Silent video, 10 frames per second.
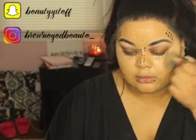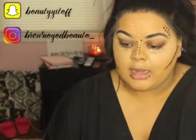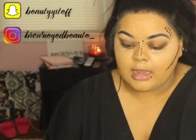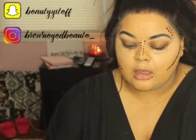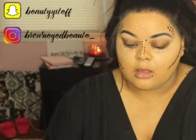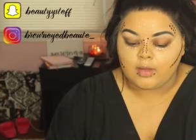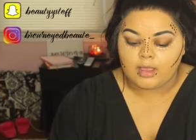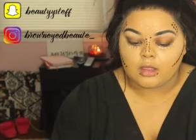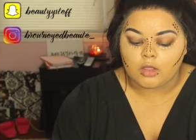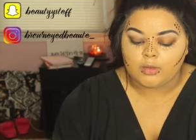Now
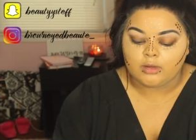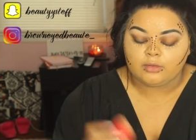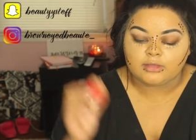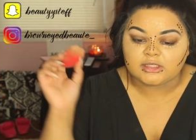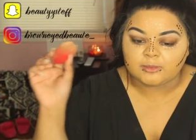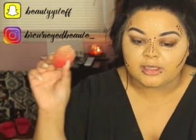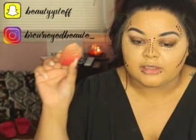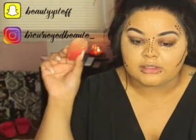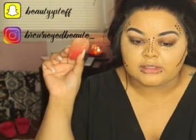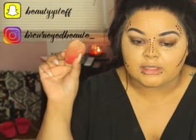I go in with the
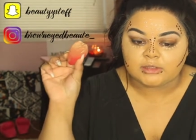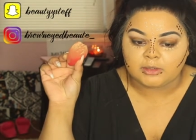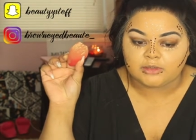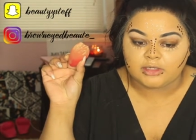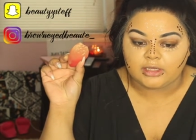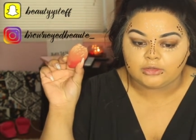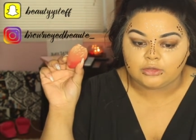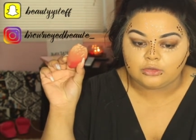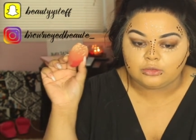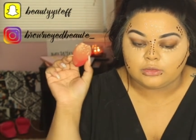sponge, the same sponge that I
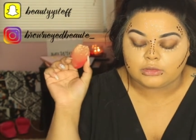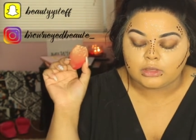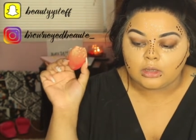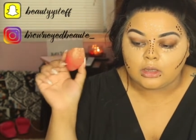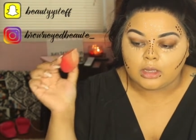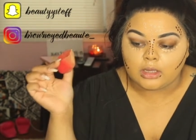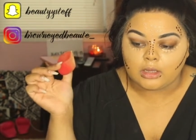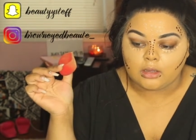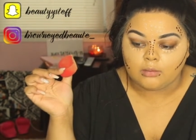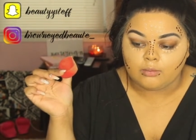used,
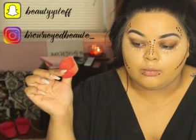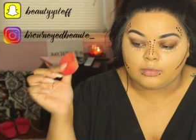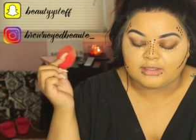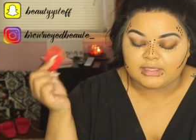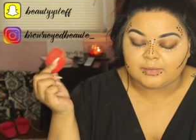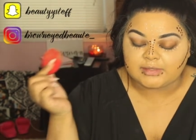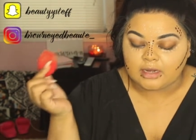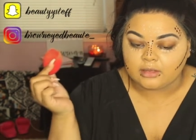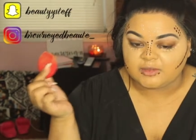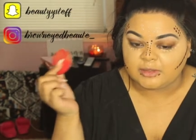the same
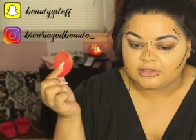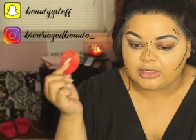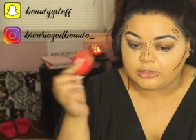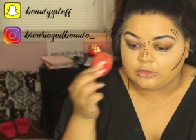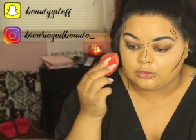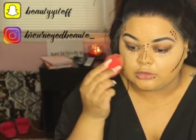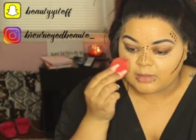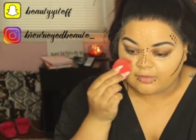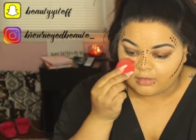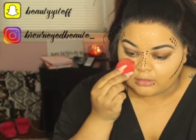side of the sponge that I used
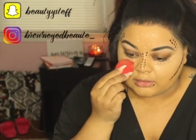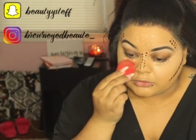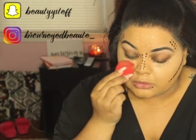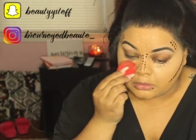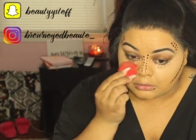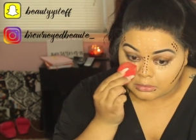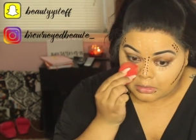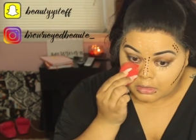my foundation on,